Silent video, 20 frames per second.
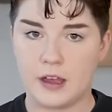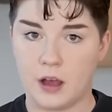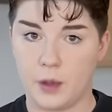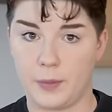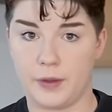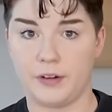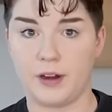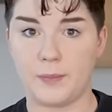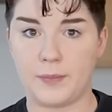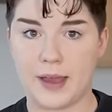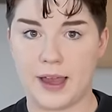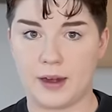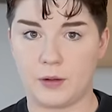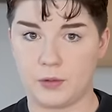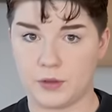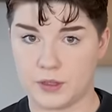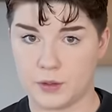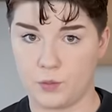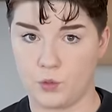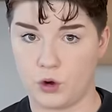I'll be right back
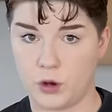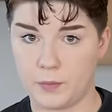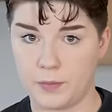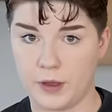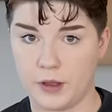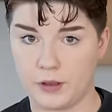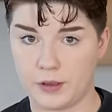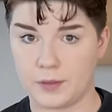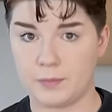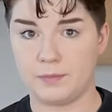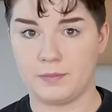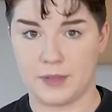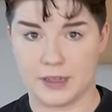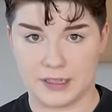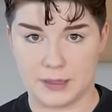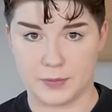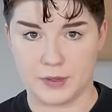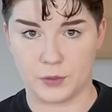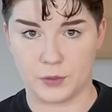with some warm milk and some